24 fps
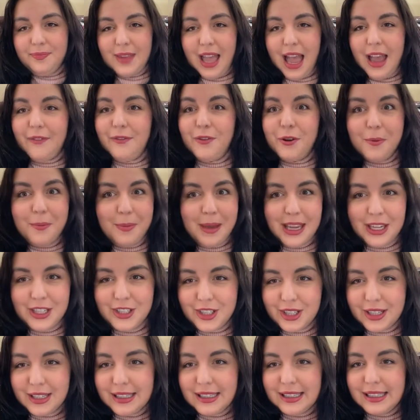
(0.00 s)

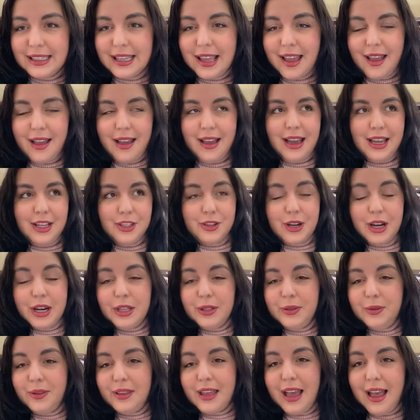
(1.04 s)
affirmations. I try
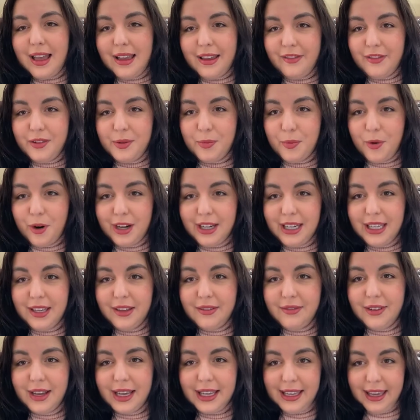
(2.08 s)
to do that every morning
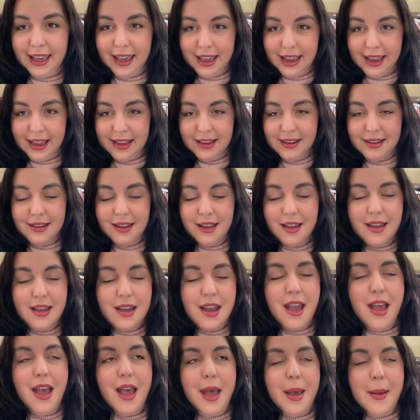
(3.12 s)
if I can.
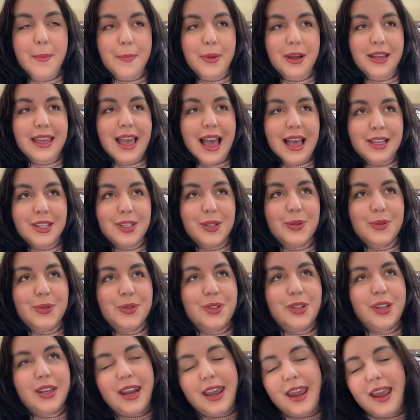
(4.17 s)
But yeah, so
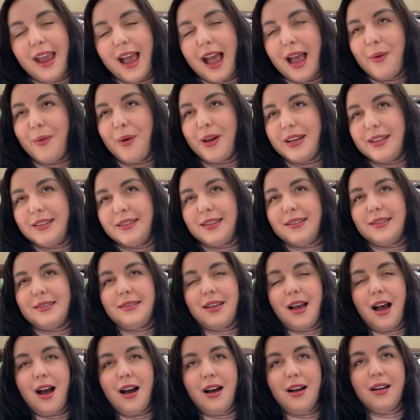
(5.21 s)
today I wanted to
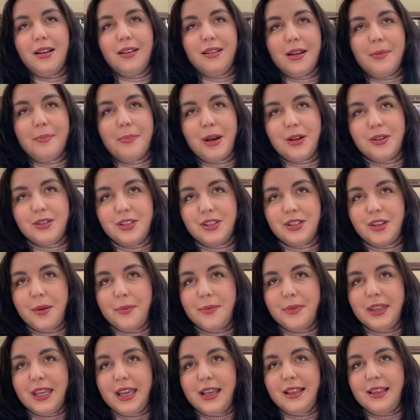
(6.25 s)
talk about
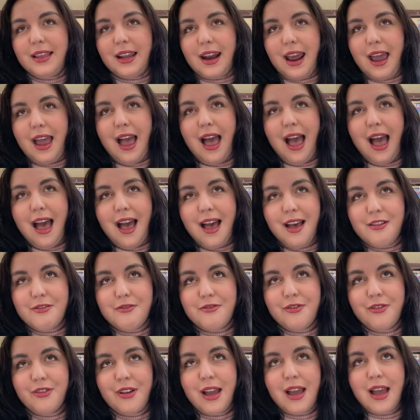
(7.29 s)
something that I
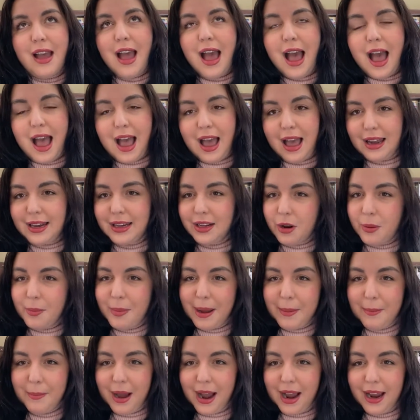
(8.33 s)
had it on
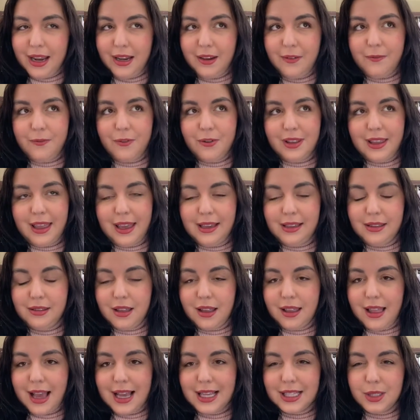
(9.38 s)
my mind for like
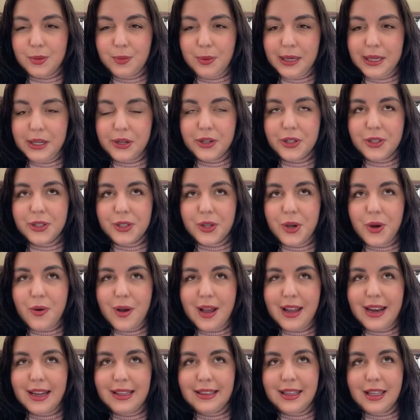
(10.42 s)
the last week or so,
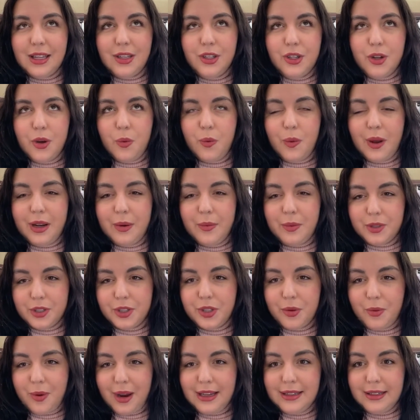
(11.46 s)
and I didn't know when was
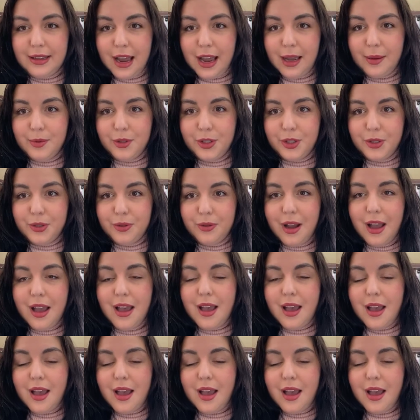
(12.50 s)
the right time to